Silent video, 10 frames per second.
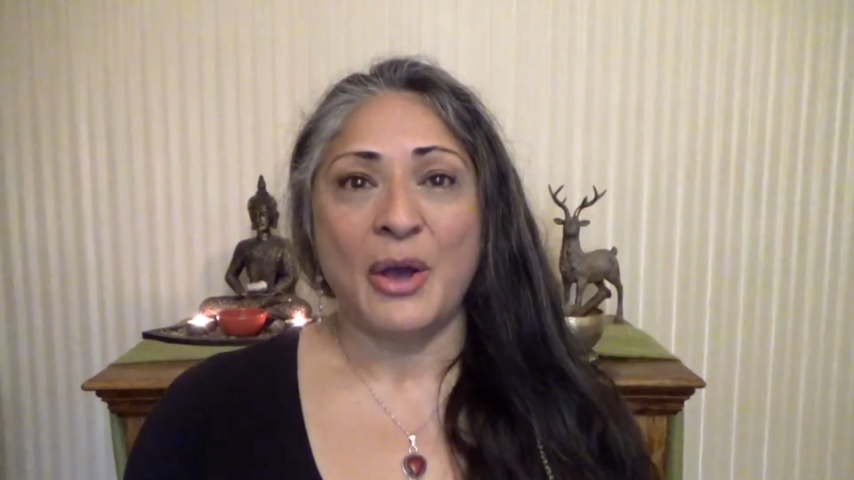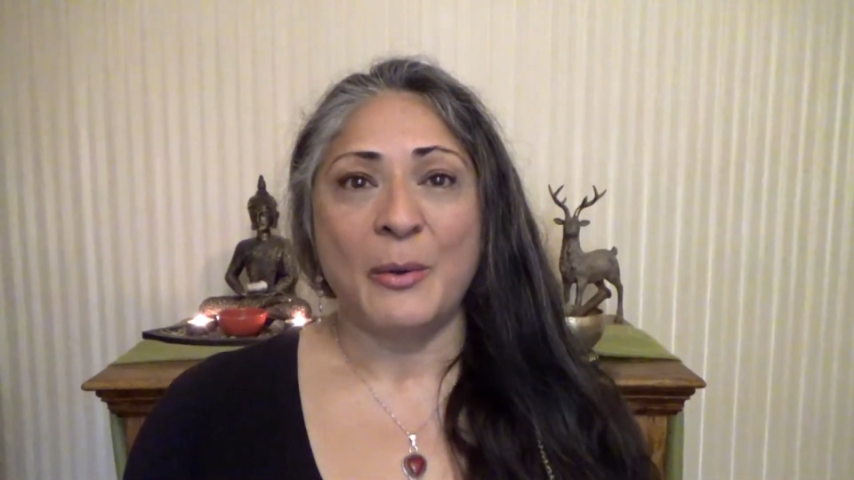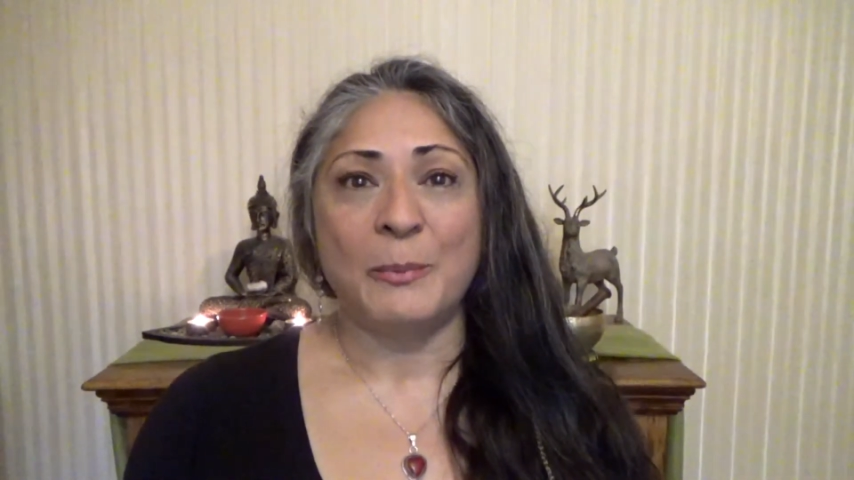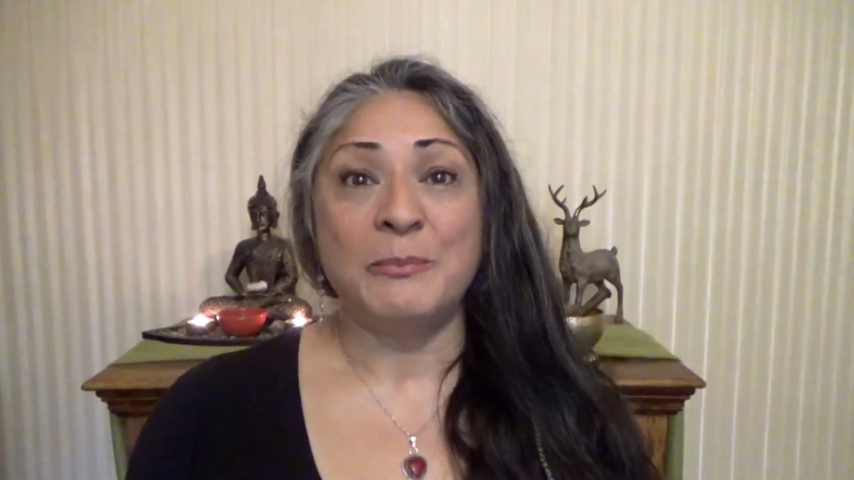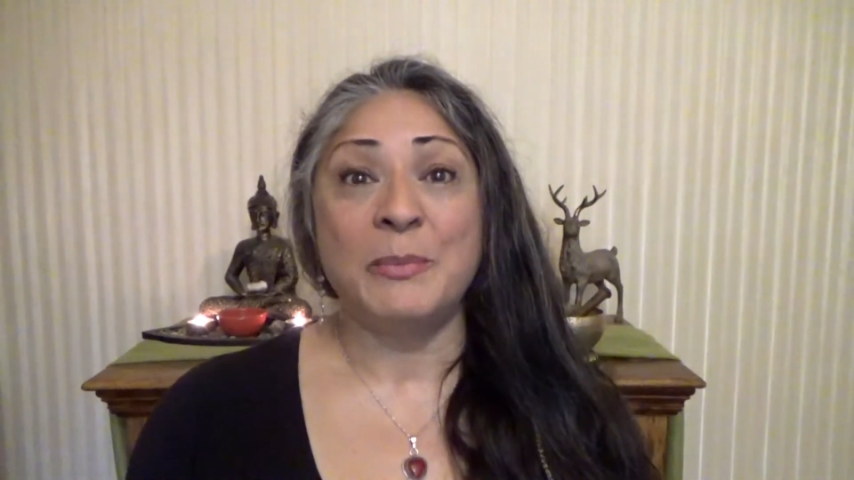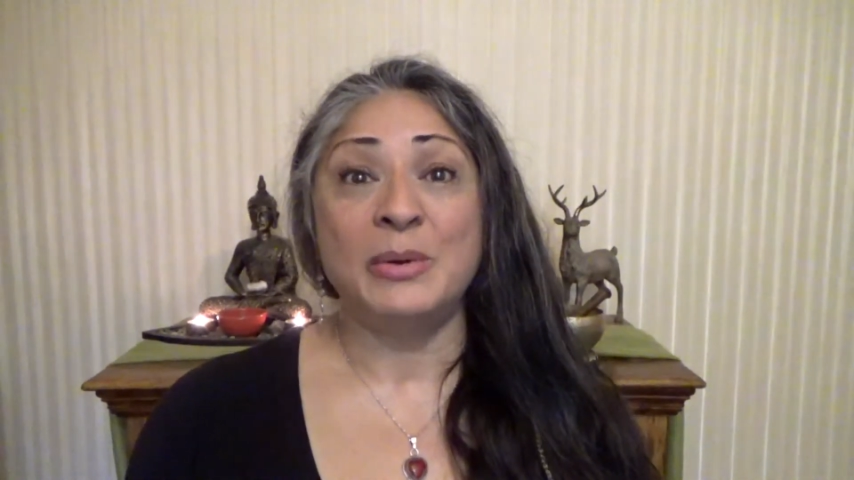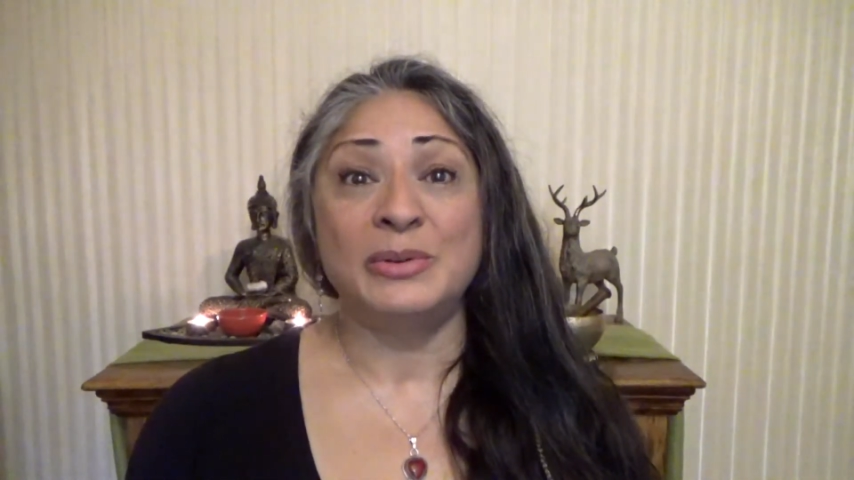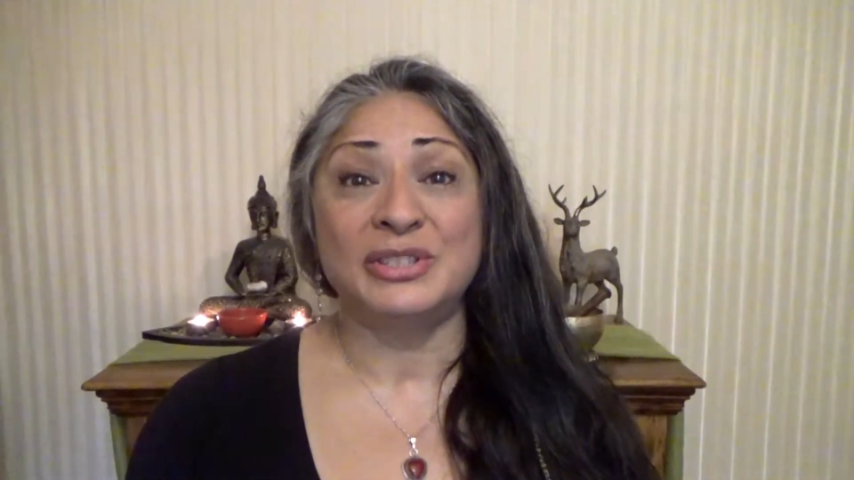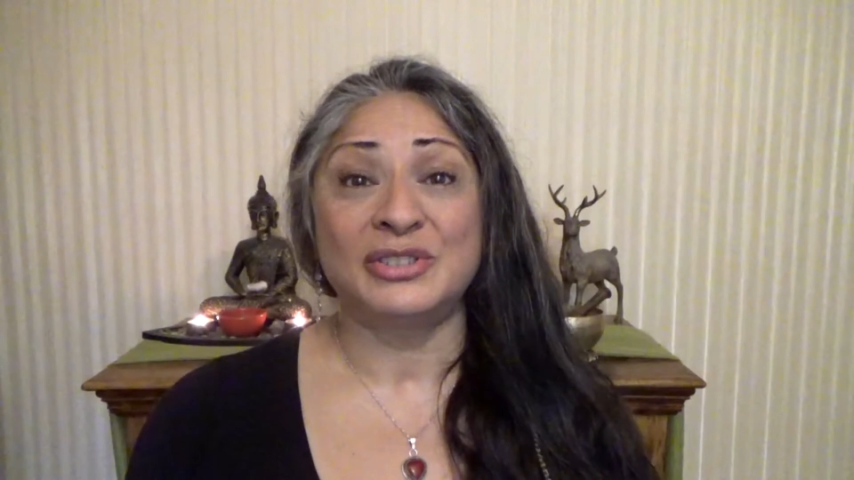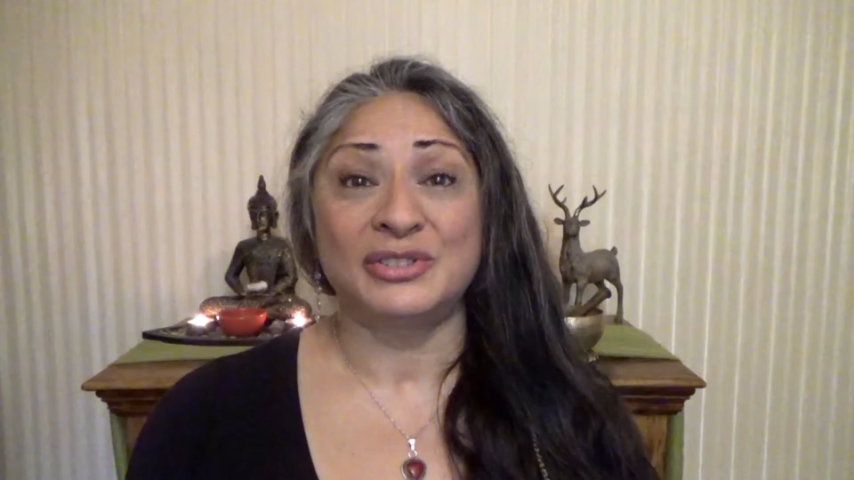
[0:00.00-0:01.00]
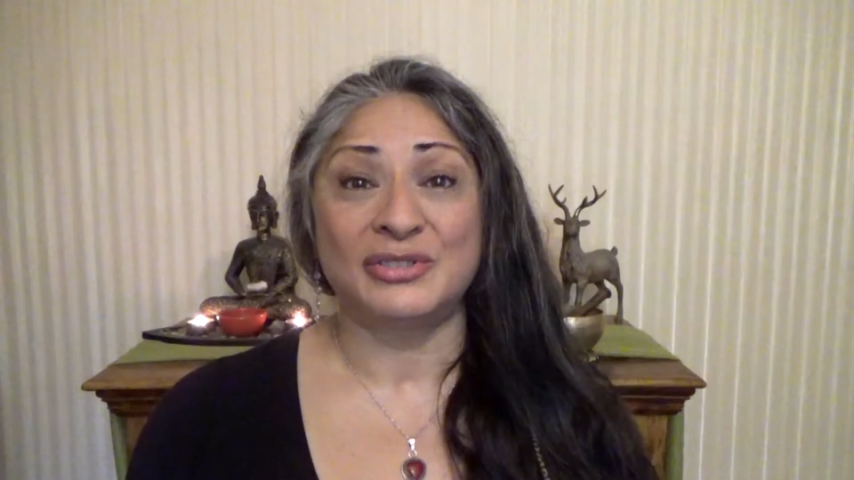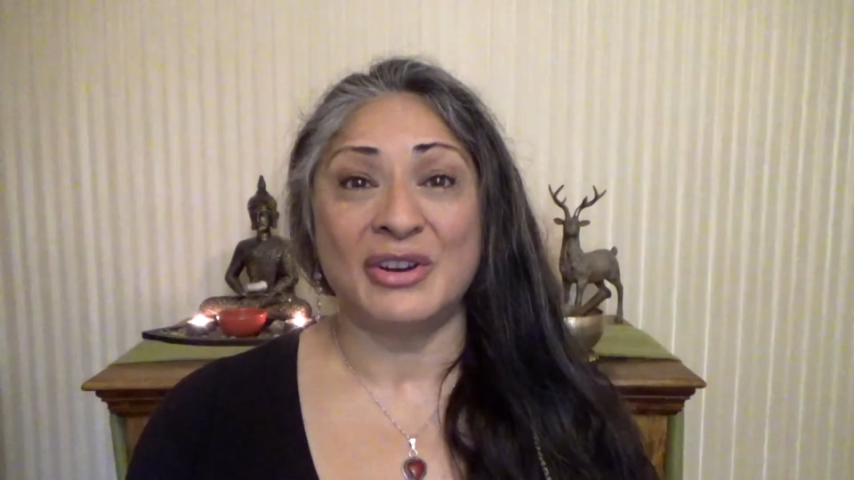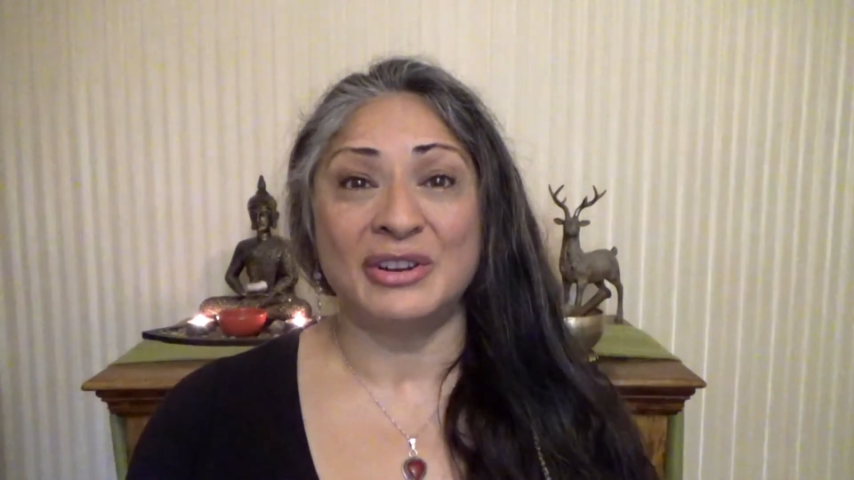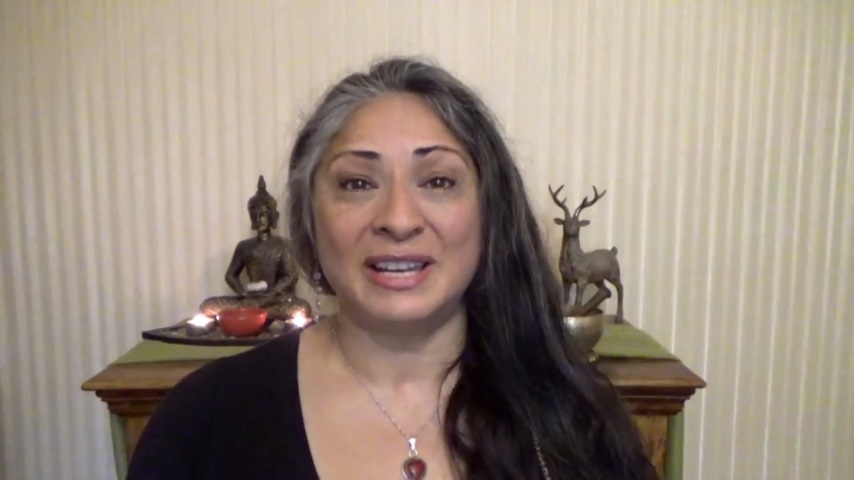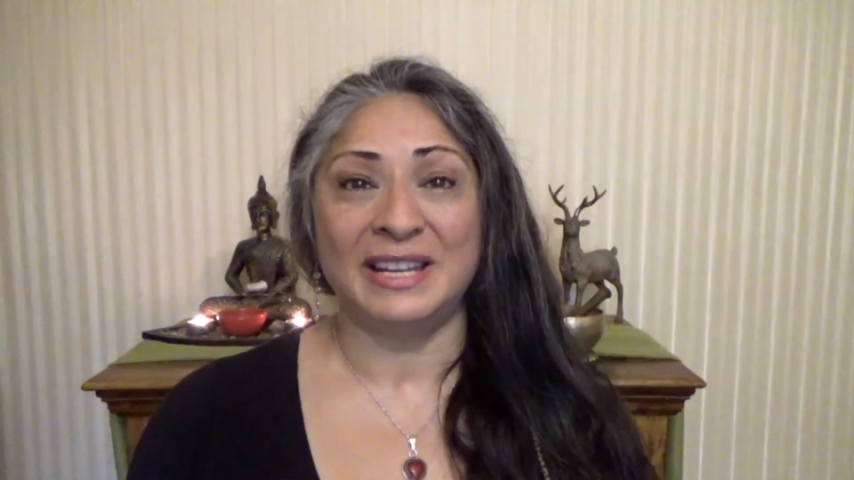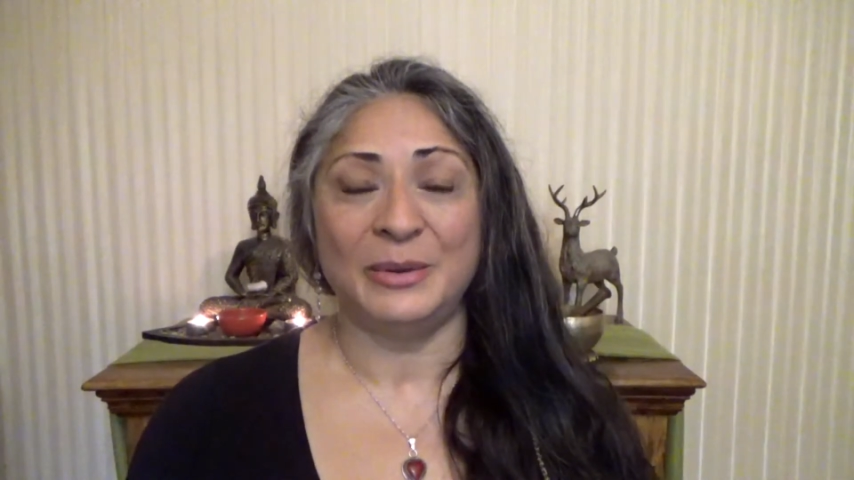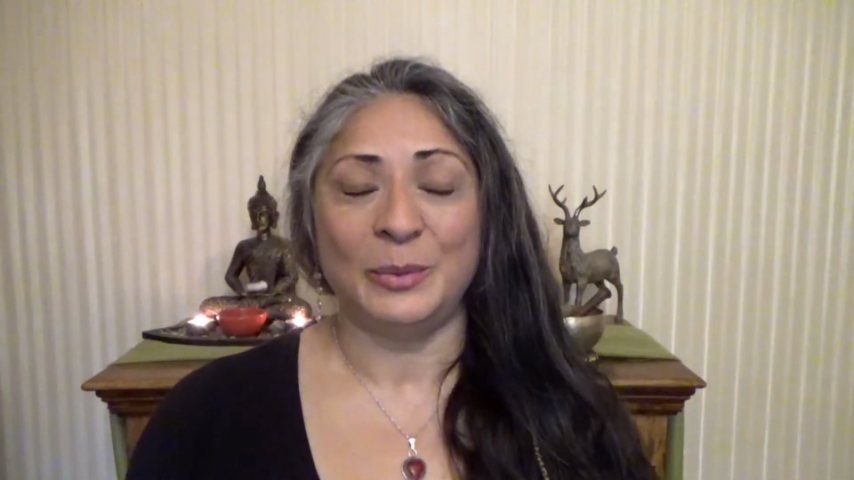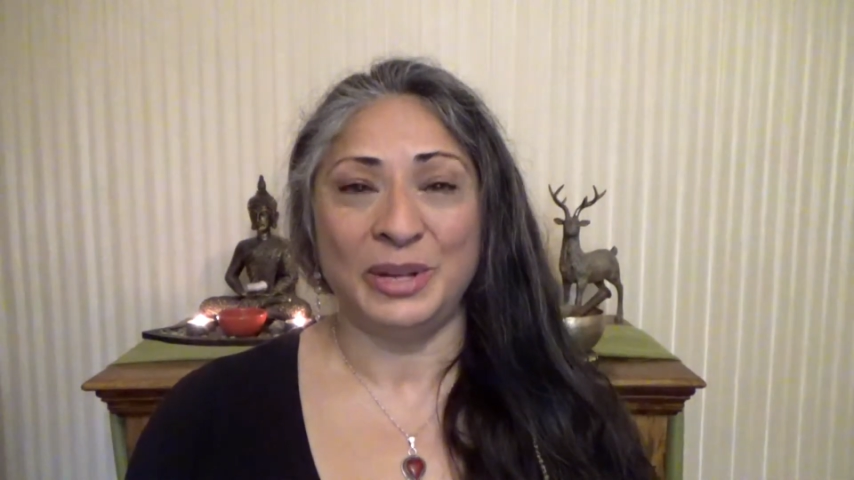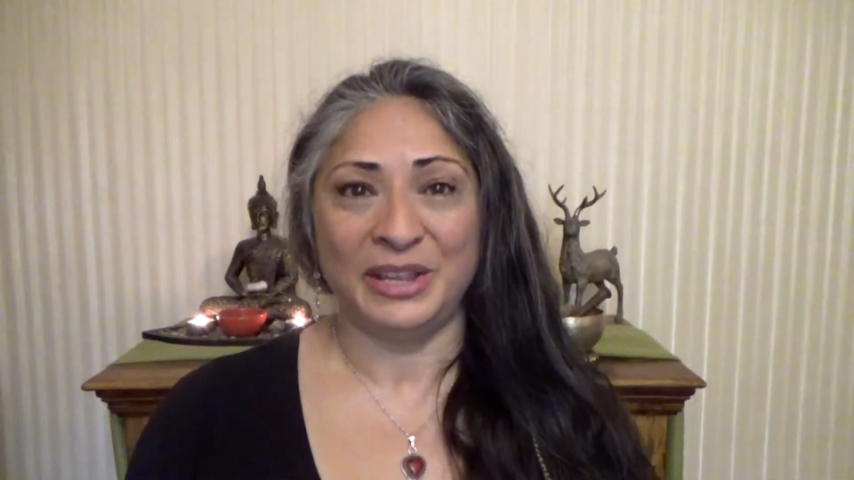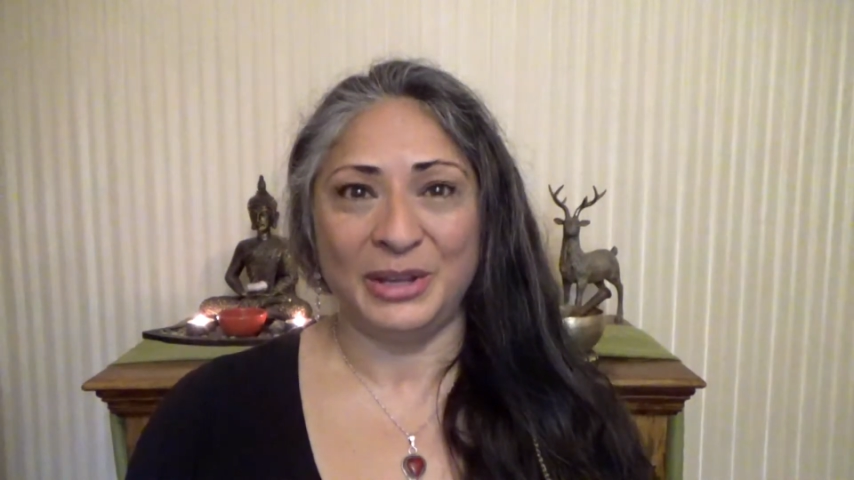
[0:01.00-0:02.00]
most strongly
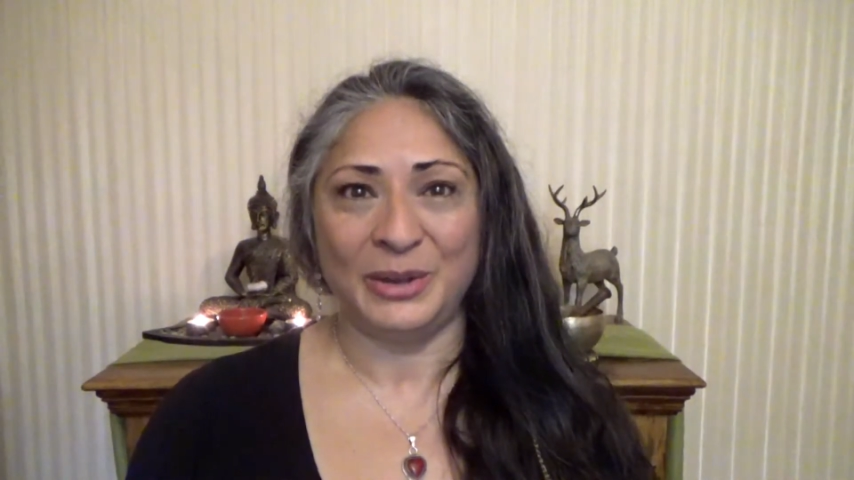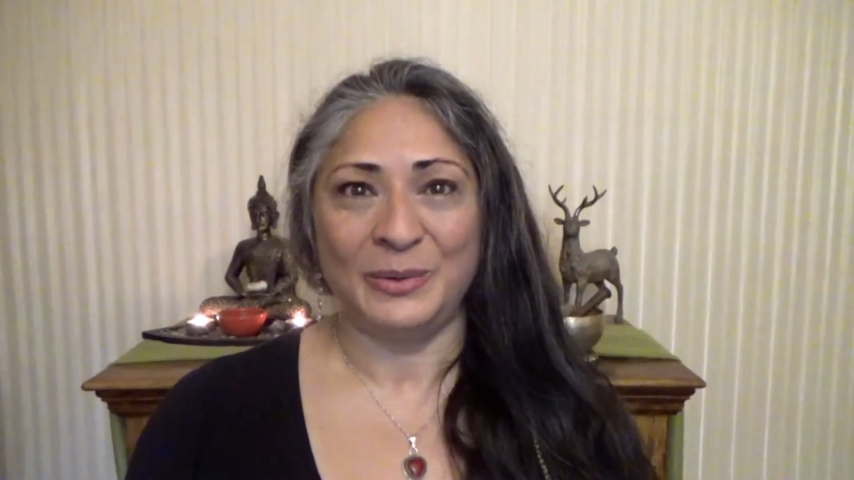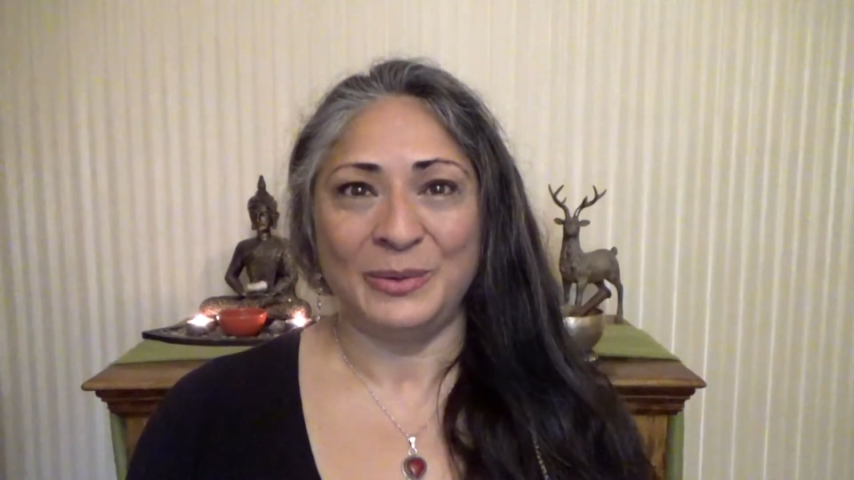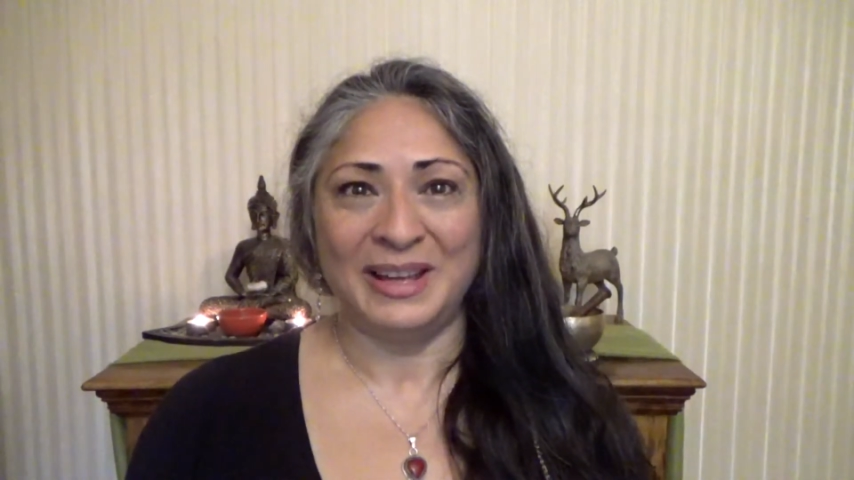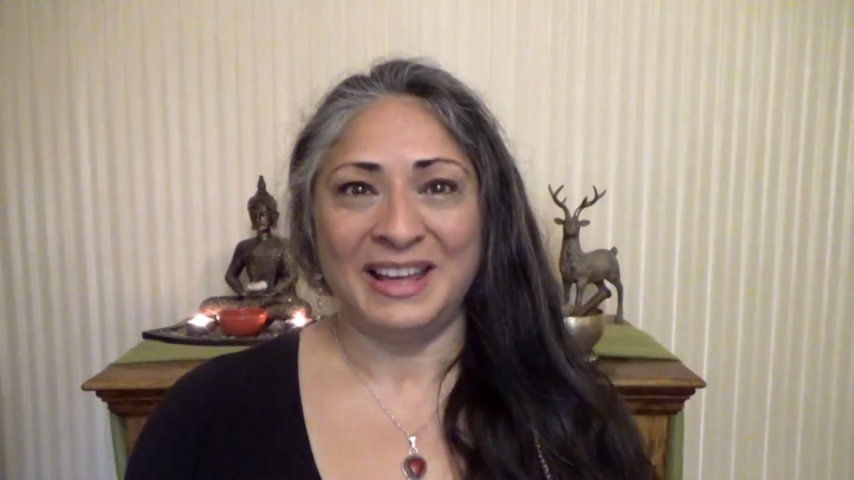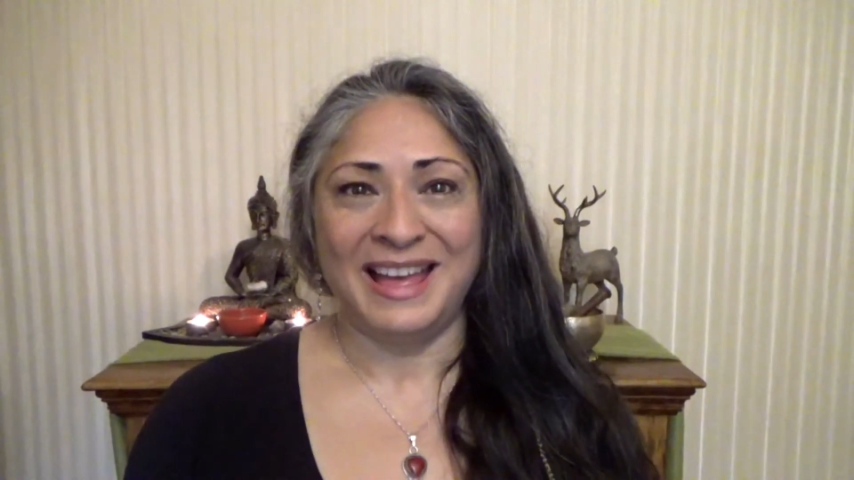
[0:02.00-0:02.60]
with you